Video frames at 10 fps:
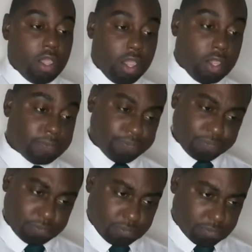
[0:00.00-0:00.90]

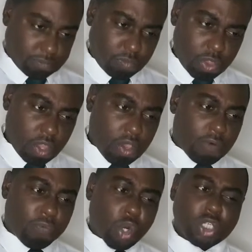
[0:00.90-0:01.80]

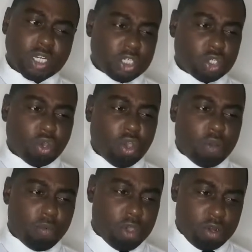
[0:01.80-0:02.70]
Unfortunately, it's not
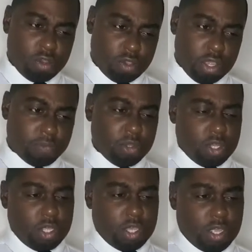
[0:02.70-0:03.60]
on Word on the Curb.
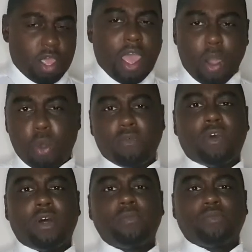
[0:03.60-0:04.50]

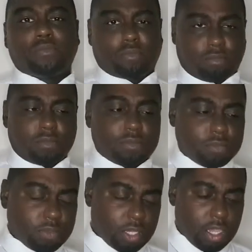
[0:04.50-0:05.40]
However,
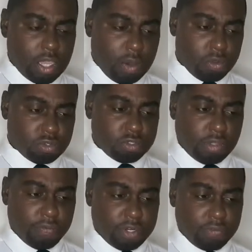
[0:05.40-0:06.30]
it was on
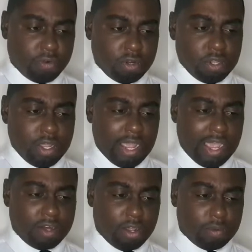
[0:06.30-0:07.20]
something different.
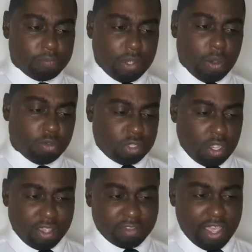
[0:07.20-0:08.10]
And I won't
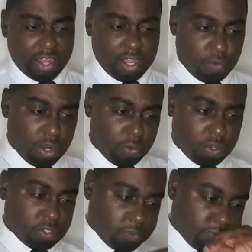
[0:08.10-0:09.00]
say exactly what it
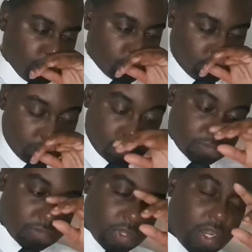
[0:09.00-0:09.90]
was.
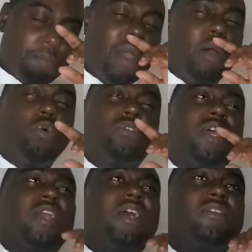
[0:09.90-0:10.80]
But I will
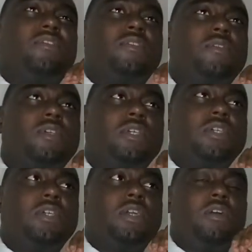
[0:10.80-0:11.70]
say this.
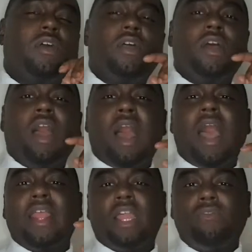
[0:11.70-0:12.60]

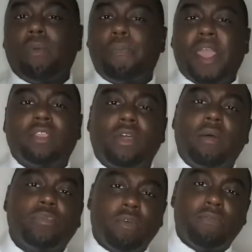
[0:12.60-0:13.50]
I never picked
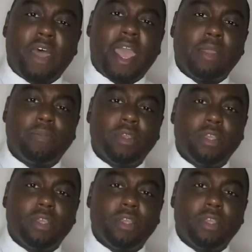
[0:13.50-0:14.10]
up the vibe